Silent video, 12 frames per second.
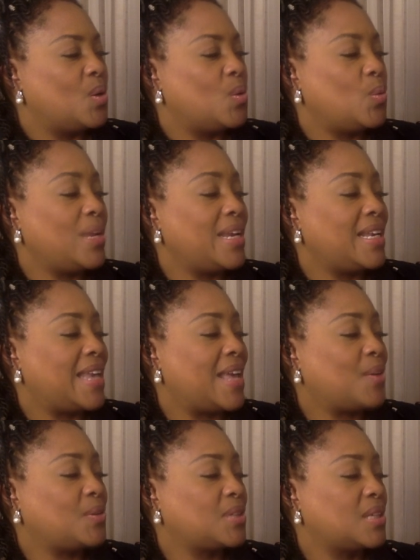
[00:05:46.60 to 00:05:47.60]
We
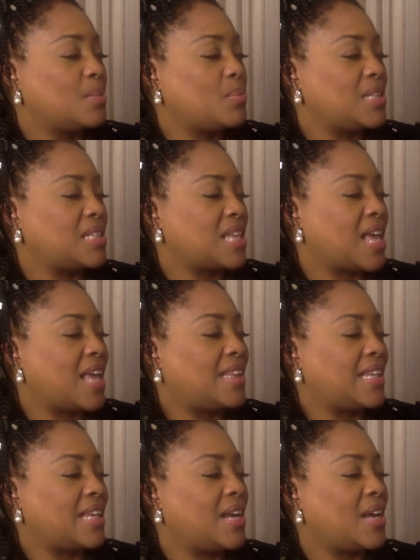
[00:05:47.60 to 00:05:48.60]
knelt beside
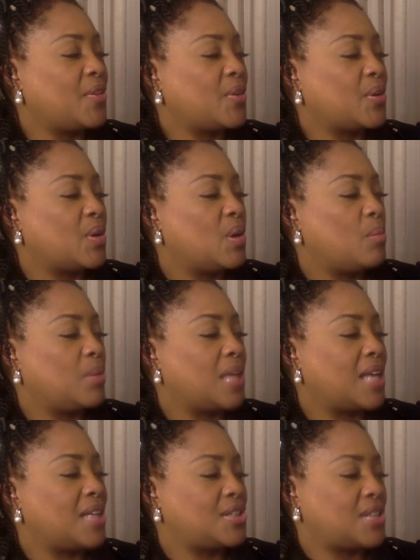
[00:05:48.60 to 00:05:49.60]
the other
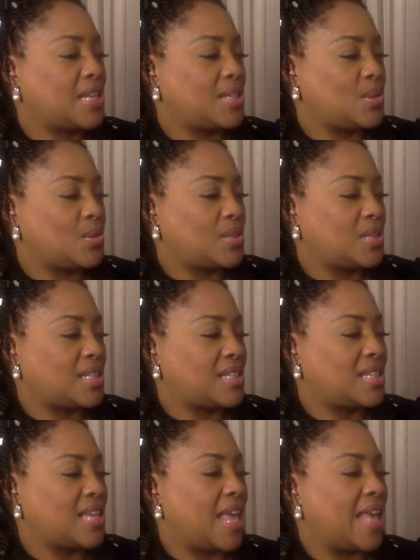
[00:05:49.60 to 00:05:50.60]
Blanches
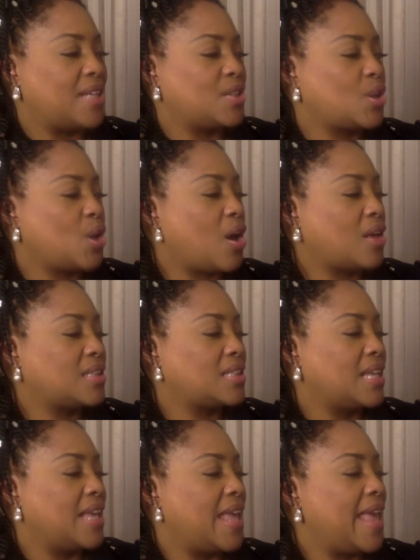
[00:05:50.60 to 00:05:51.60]
Zeuses and
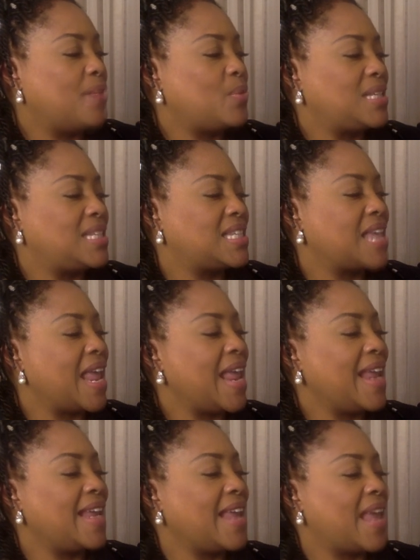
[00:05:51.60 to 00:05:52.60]
talked, and we
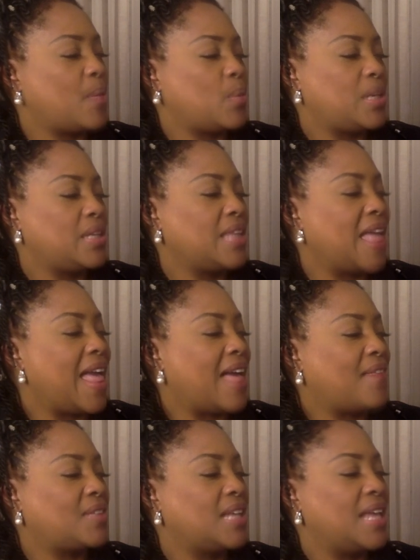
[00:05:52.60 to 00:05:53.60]
sang and we
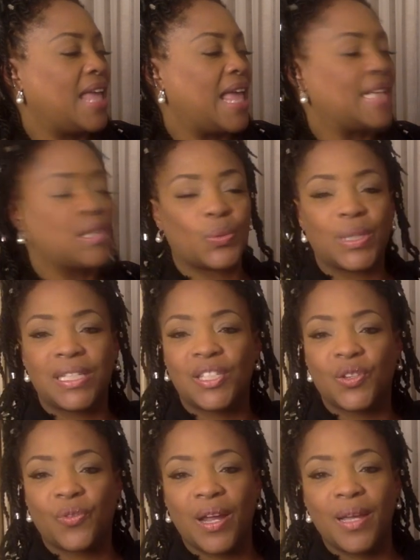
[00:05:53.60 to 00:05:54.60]
laughed as we
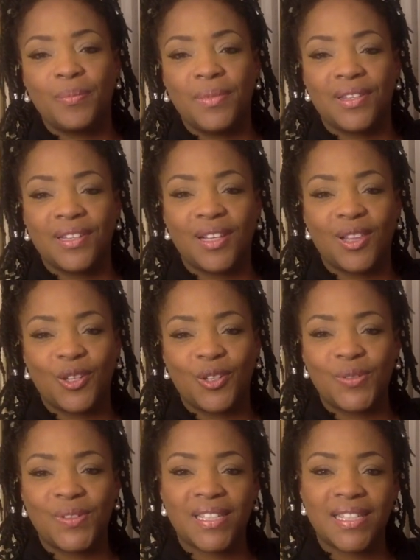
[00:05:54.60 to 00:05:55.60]
scrubbed the
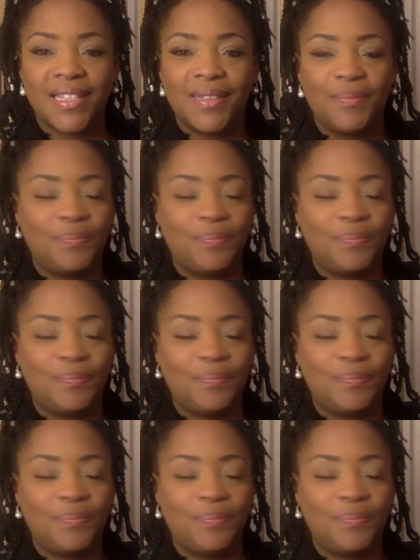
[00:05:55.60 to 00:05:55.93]
clothes.